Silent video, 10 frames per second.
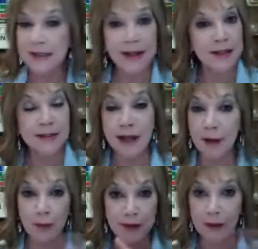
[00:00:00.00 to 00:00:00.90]
And I say
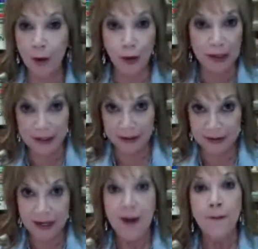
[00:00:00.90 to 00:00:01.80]
that's not what the goal
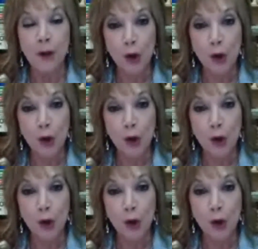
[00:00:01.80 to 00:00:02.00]
is.